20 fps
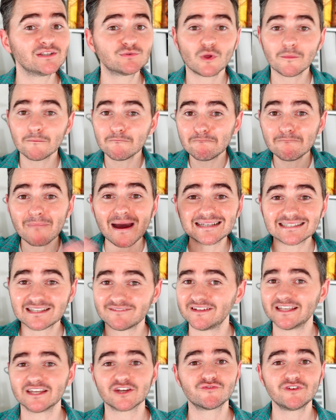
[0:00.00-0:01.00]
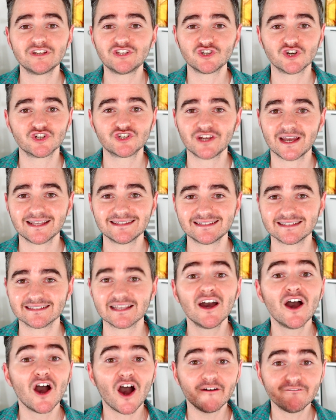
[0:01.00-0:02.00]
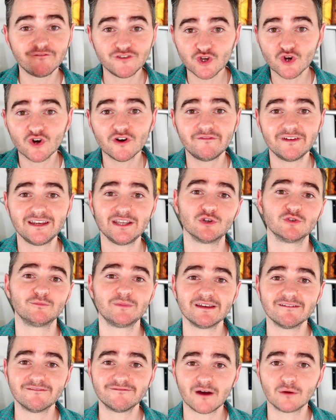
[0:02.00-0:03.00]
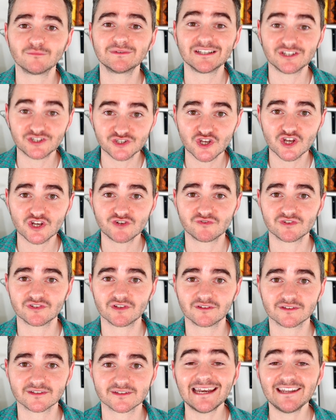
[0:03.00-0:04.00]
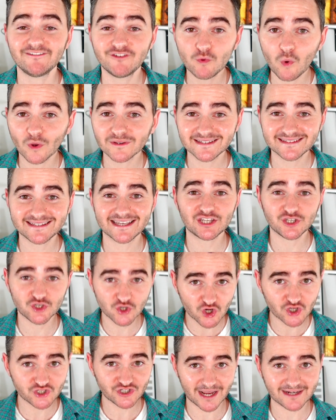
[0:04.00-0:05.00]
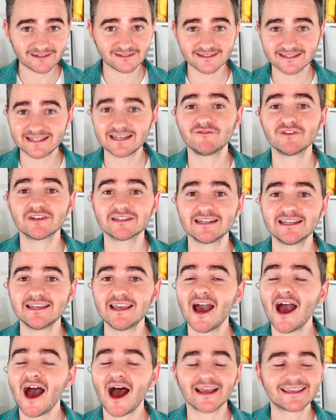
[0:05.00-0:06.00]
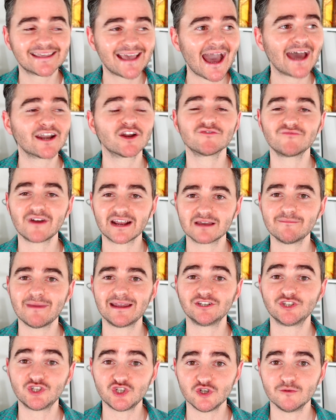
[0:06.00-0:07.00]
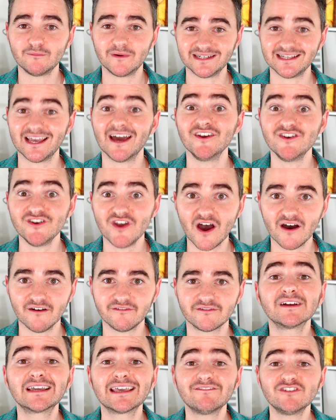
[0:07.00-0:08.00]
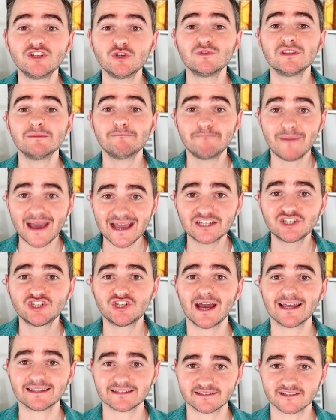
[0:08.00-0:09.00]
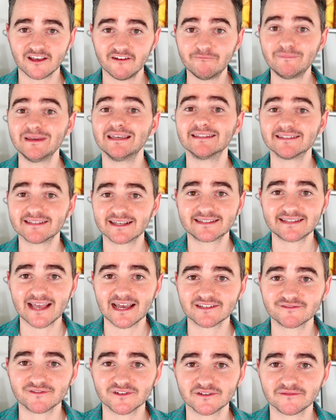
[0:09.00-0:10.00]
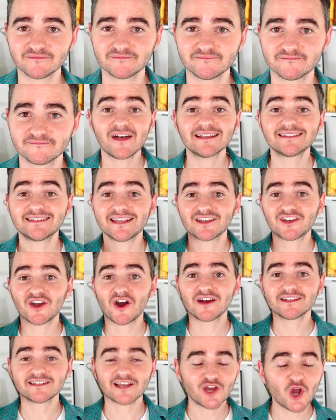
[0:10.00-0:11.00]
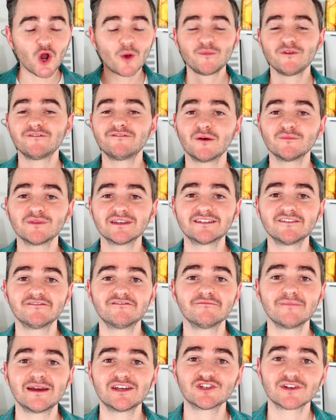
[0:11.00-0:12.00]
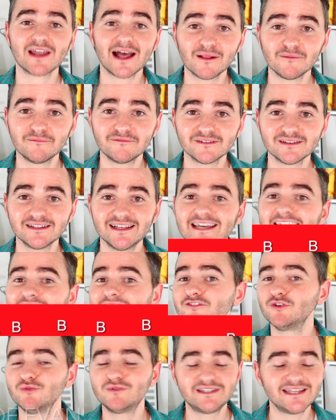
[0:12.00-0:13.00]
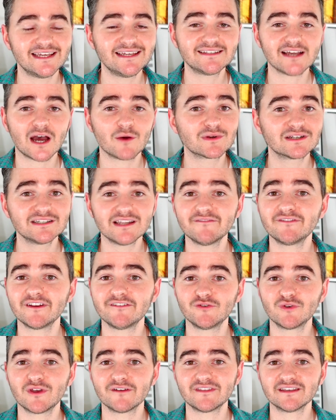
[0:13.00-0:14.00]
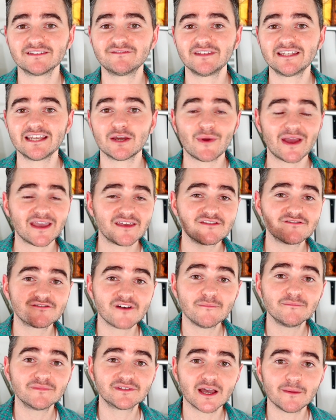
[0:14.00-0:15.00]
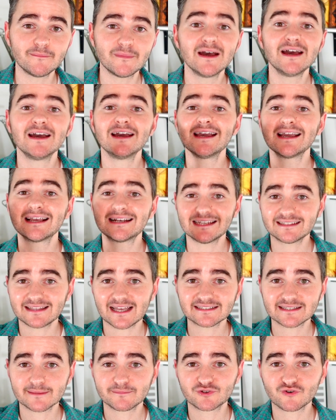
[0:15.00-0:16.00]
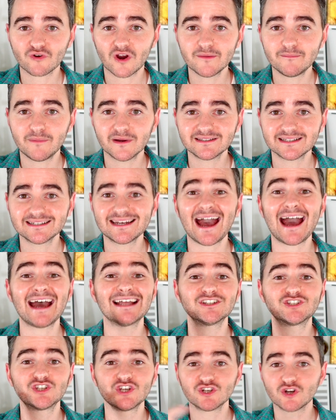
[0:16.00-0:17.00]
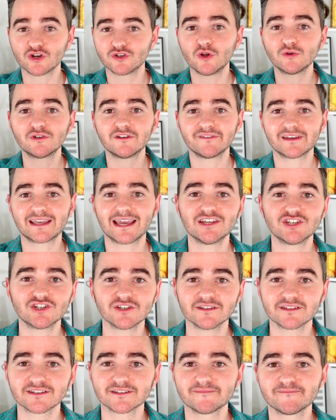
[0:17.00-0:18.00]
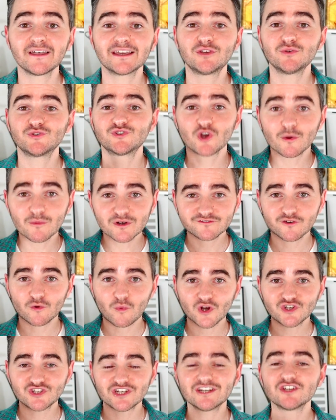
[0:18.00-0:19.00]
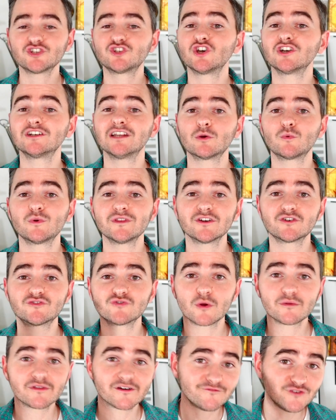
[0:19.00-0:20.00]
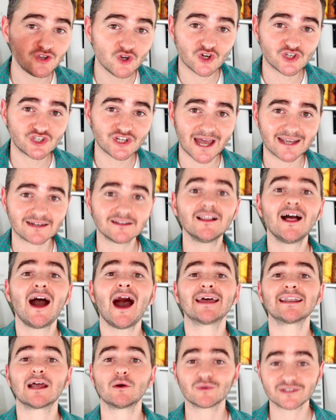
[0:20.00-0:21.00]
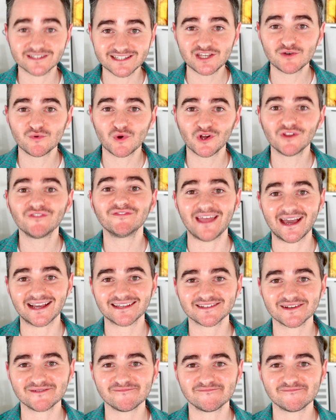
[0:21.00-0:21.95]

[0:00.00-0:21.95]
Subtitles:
This will massively increase your chances of your videos being found in search results. And if you want to take your channel seriously, I cannot recommend TubeBuddy enough for giving you the best chance of being successful. That's it guys, I hope you found this information helpful. If you did, I would love it if you give this video a thumbs up, click that subscribe button and turn on notifications. Thank you so much for watching, good luck with the growth of your channel, and I will see you all next